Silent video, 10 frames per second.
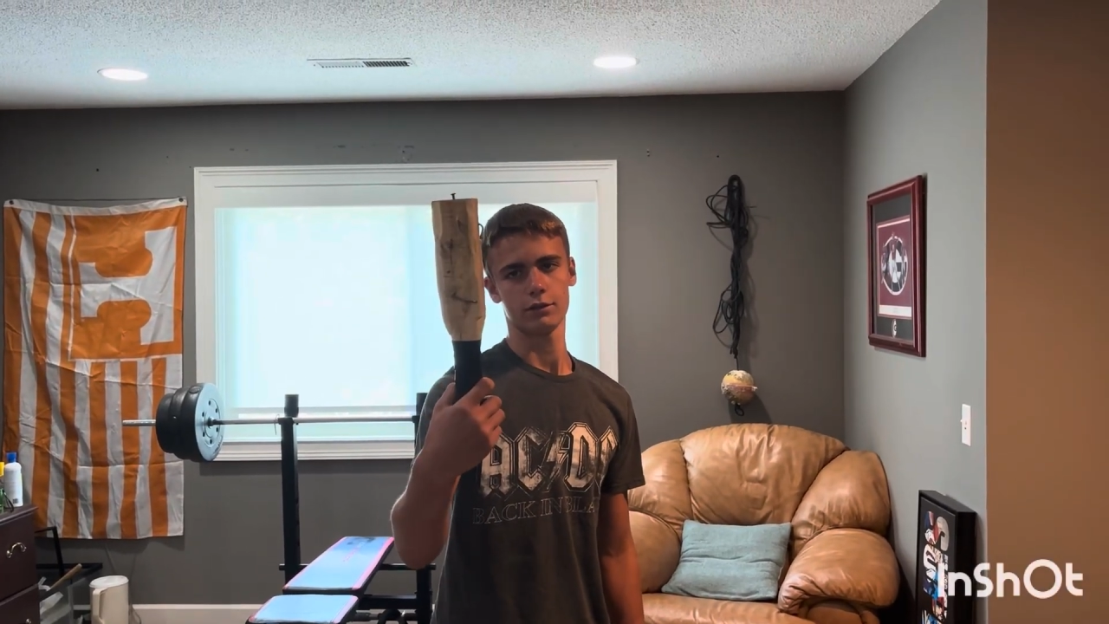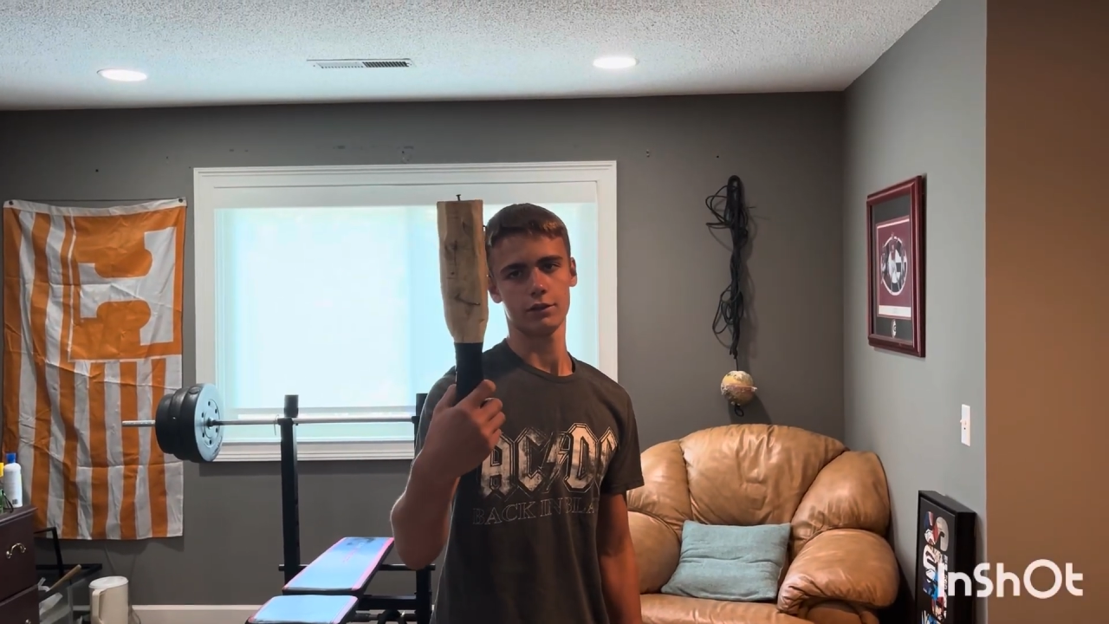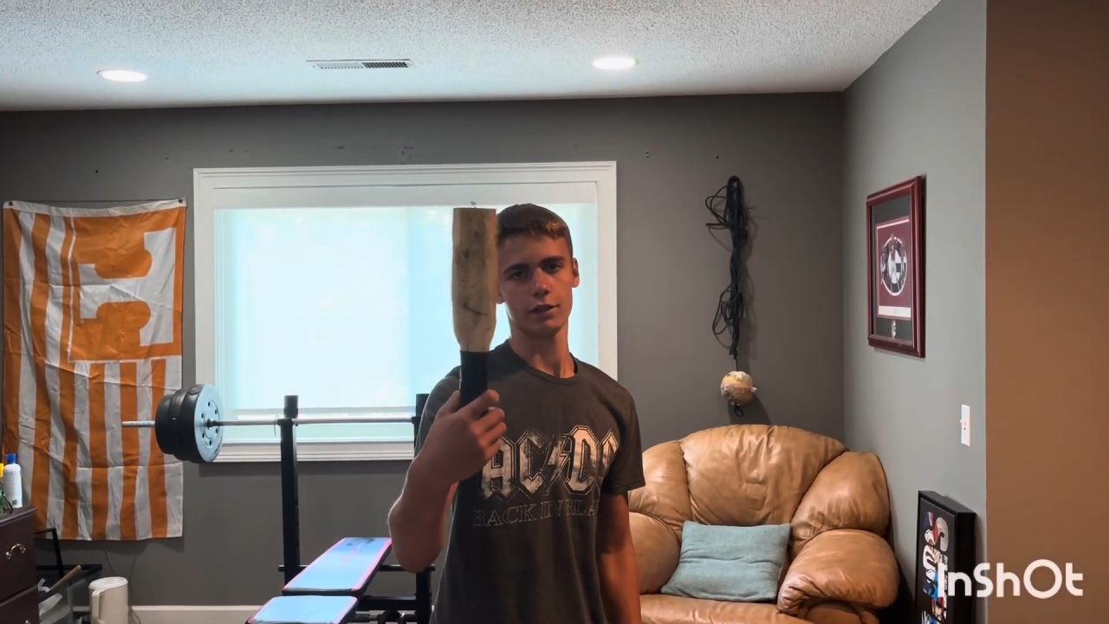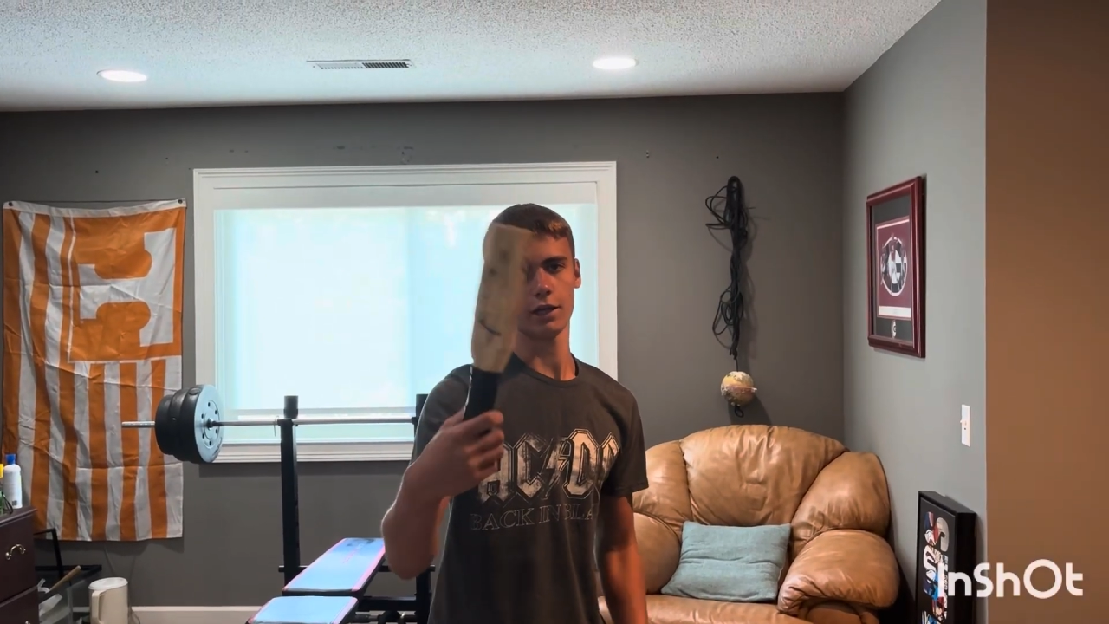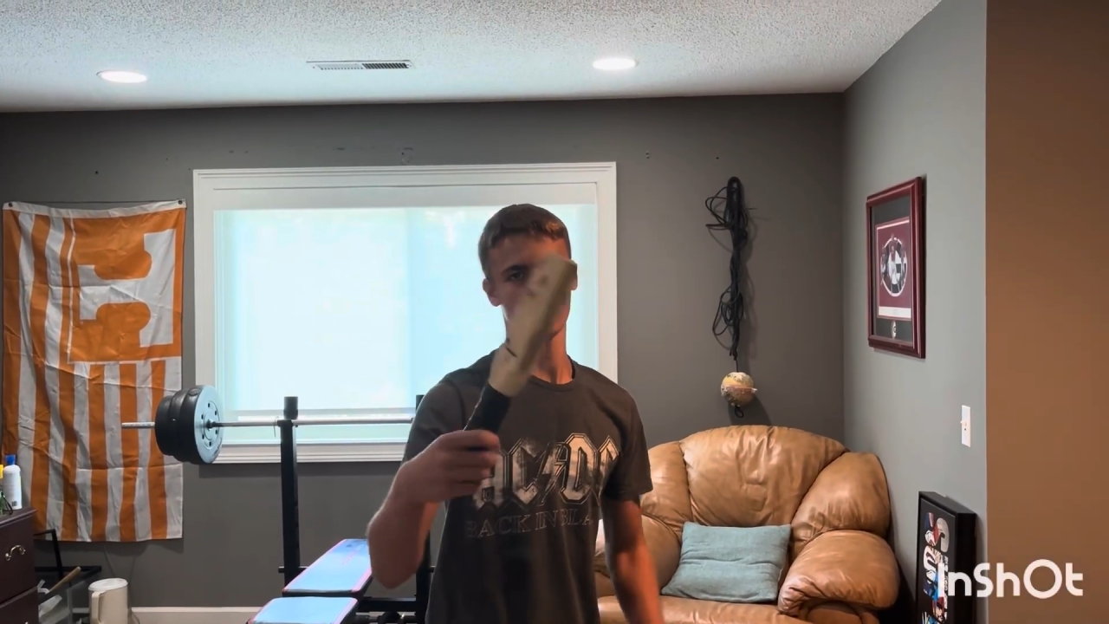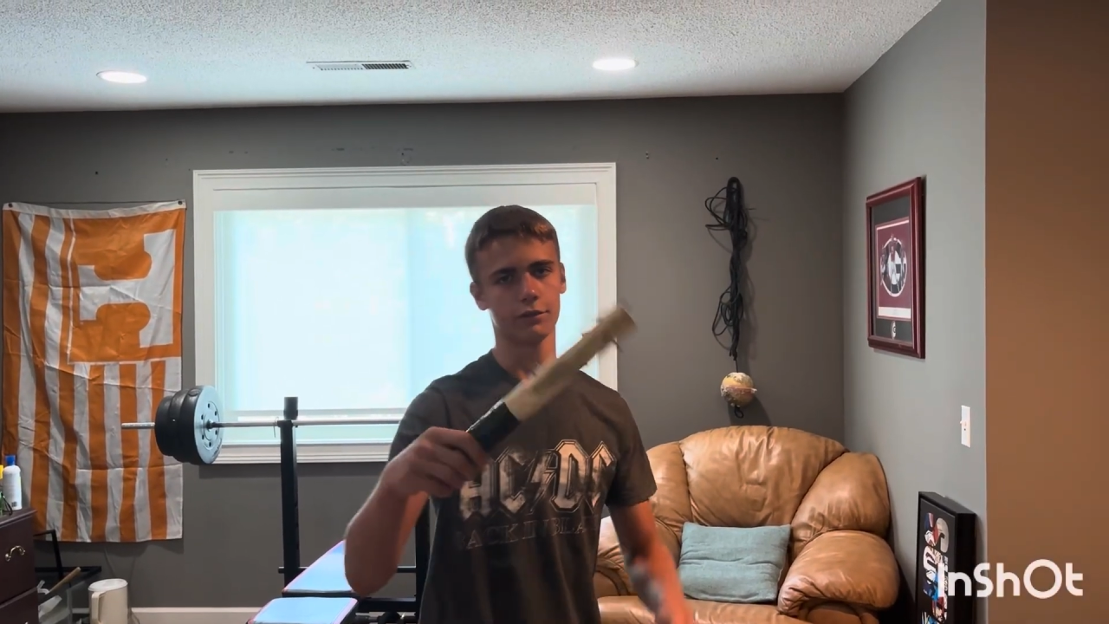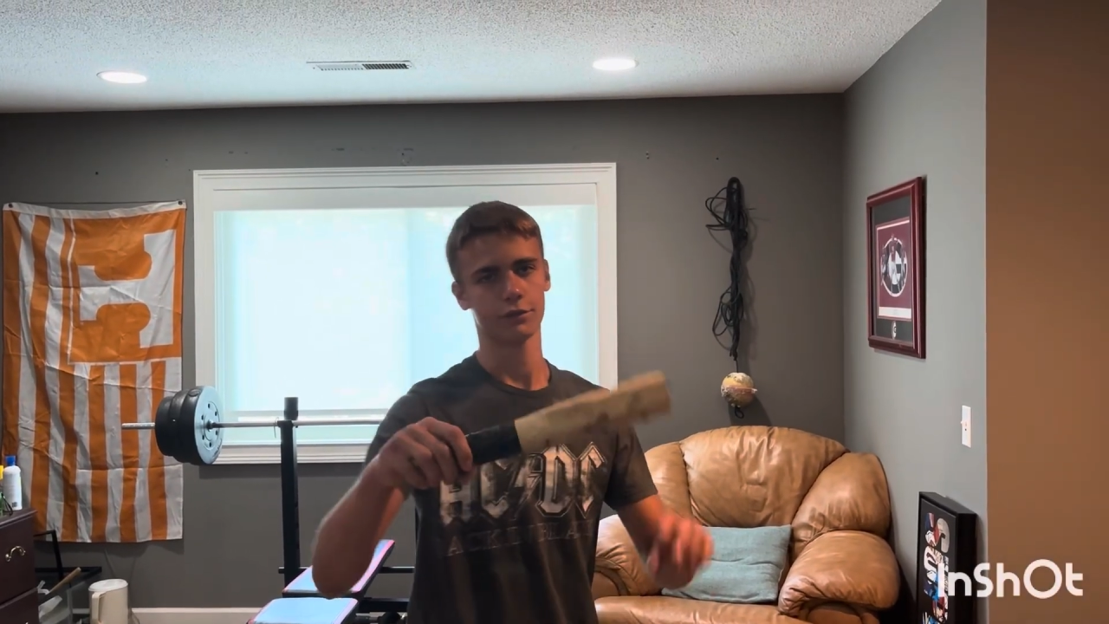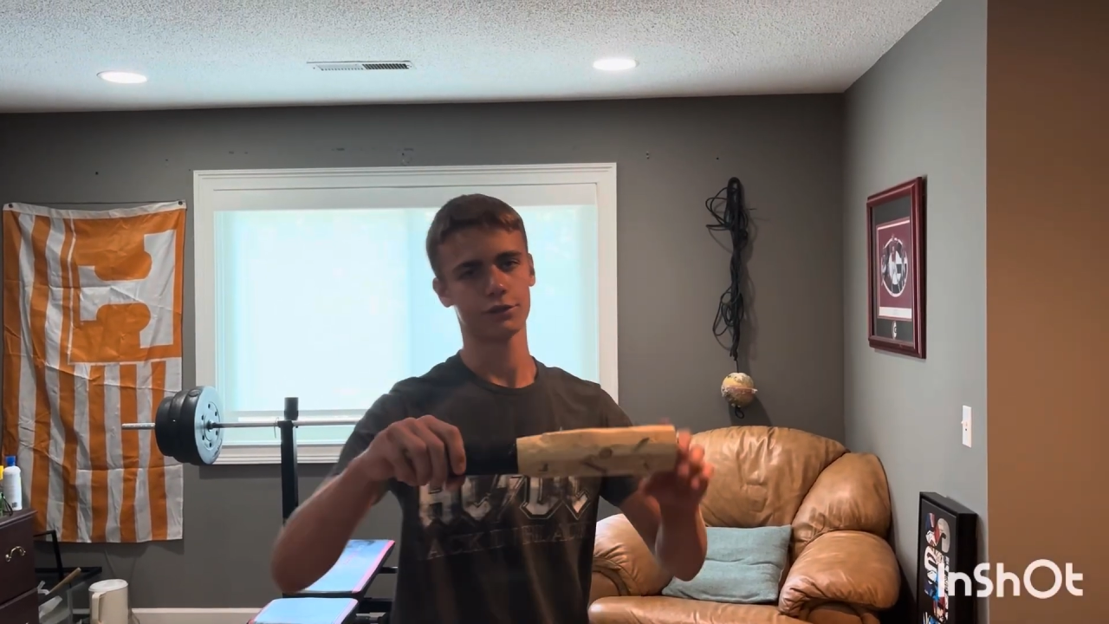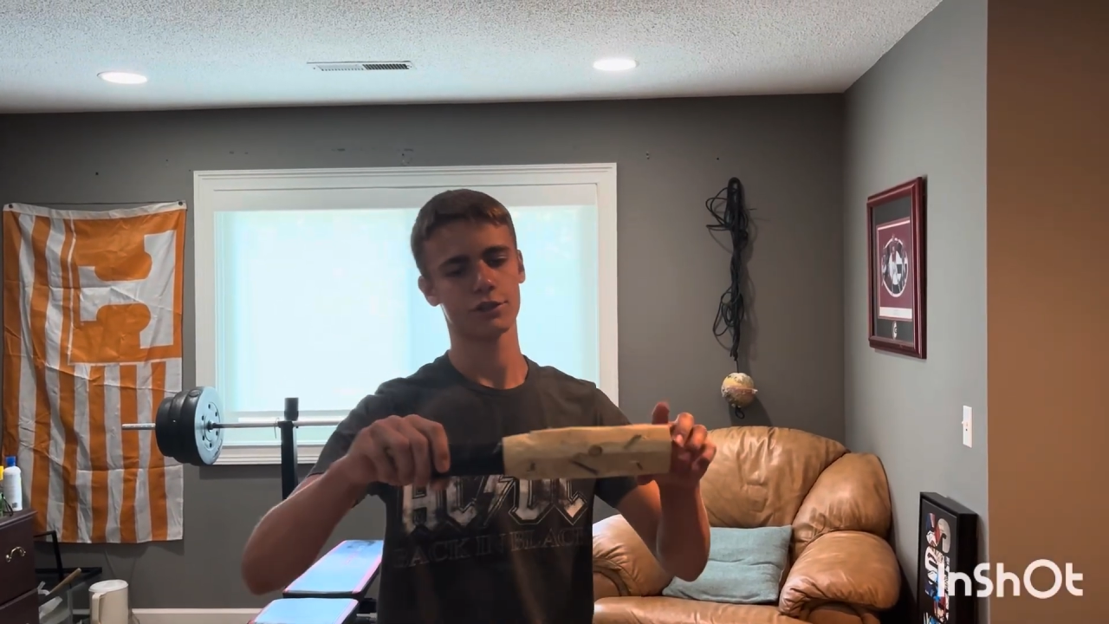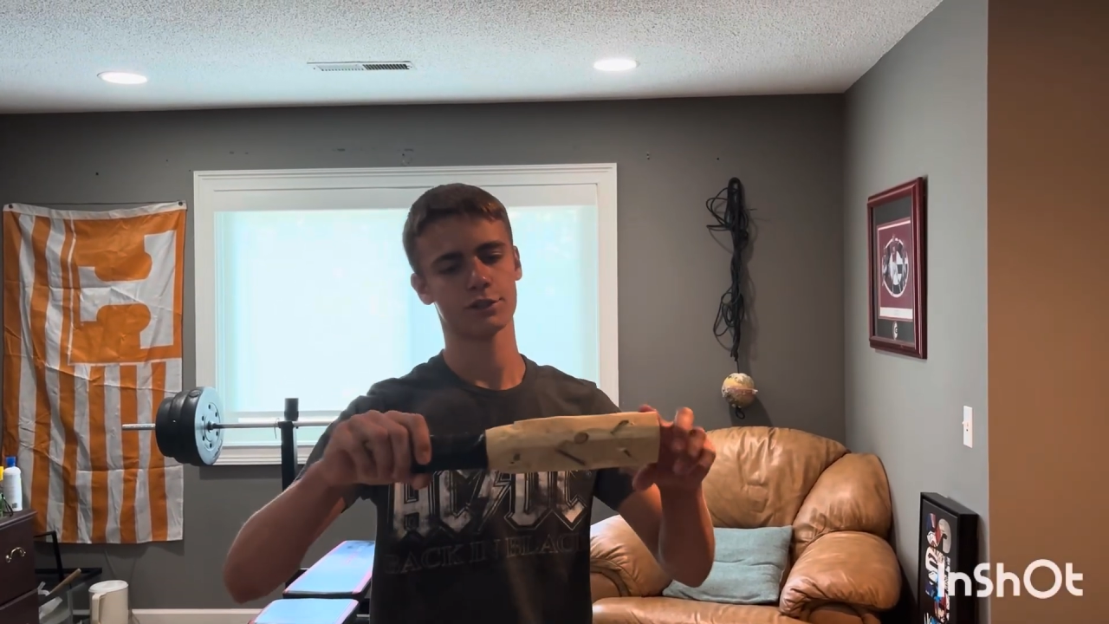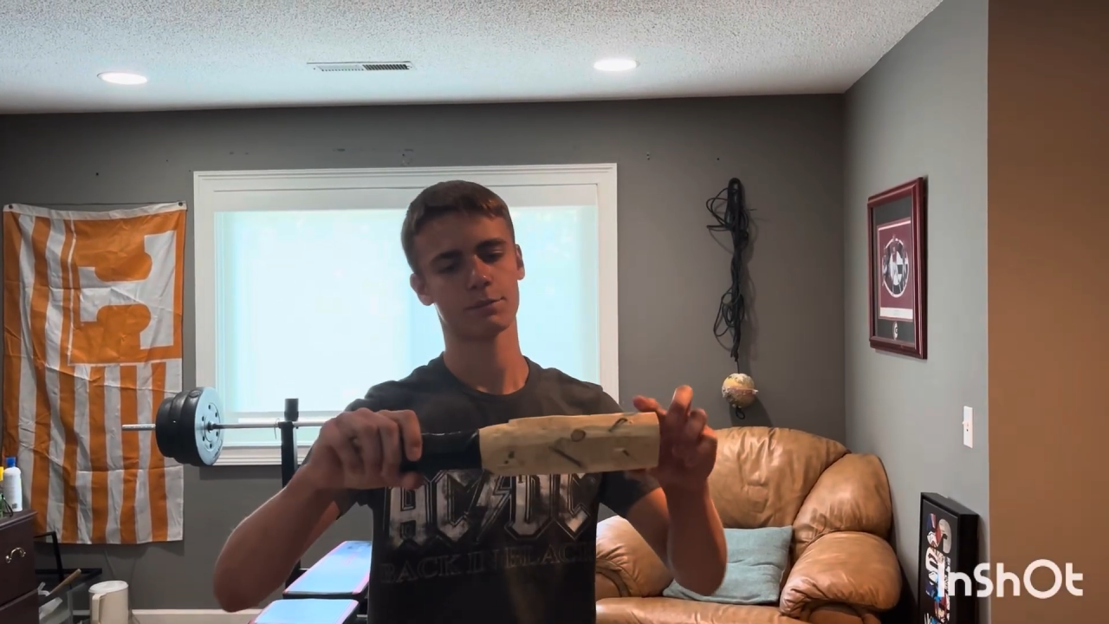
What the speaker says: Yeah, this thing's